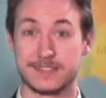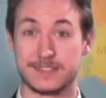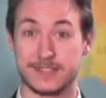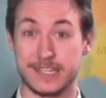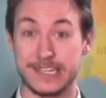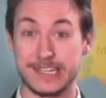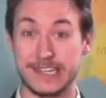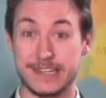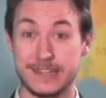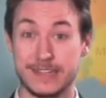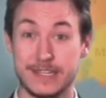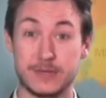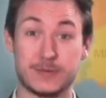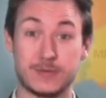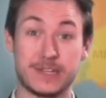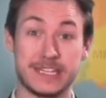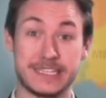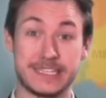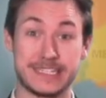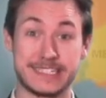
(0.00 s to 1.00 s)
See? He
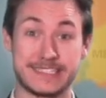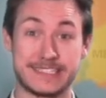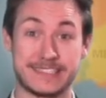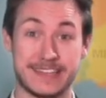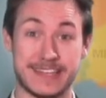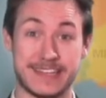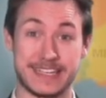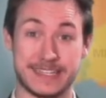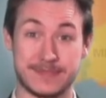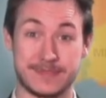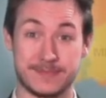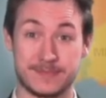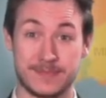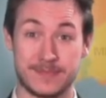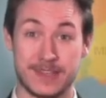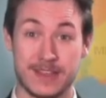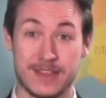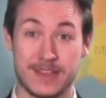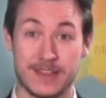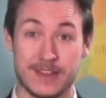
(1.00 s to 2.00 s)
really did say it.
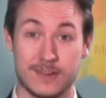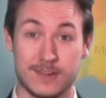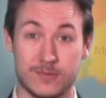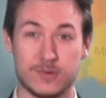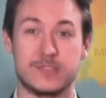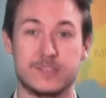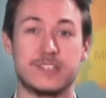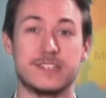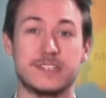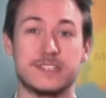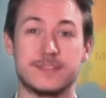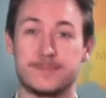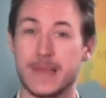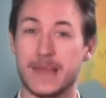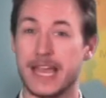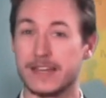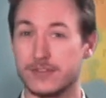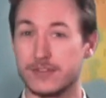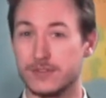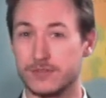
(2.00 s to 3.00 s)
Which is
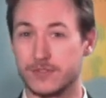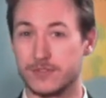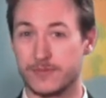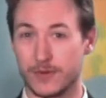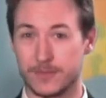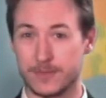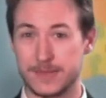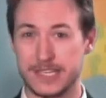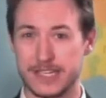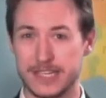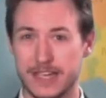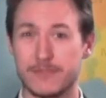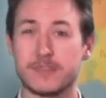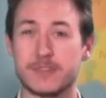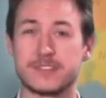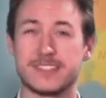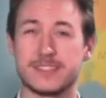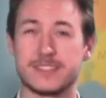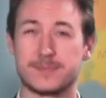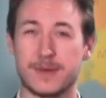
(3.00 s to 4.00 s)
bad news for me
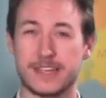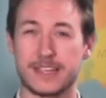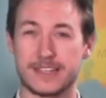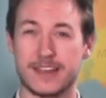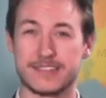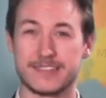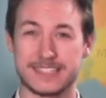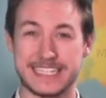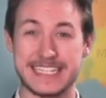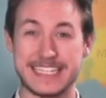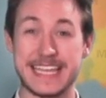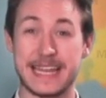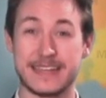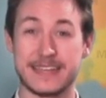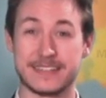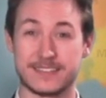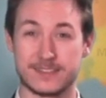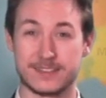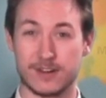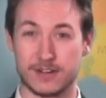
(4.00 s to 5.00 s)
ever since my cousin
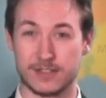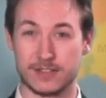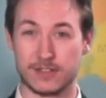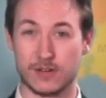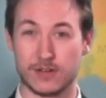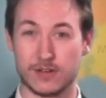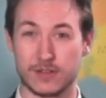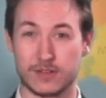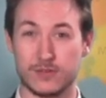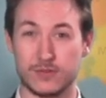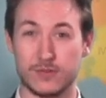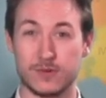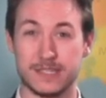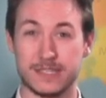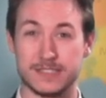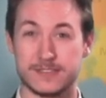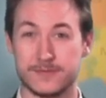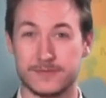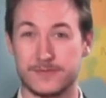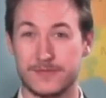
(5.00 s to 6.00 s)
Dennis started going through
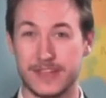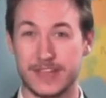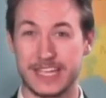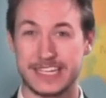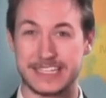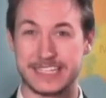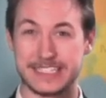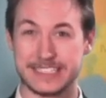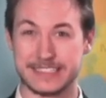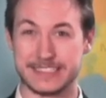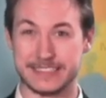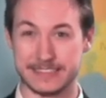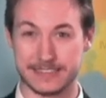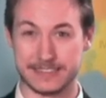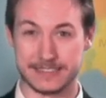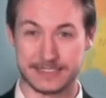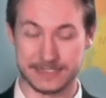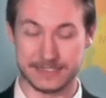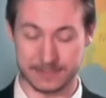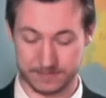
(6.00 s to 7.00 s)
his
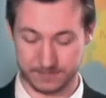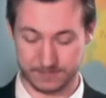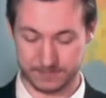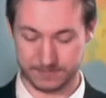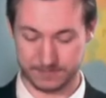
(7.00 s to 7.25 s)
phase.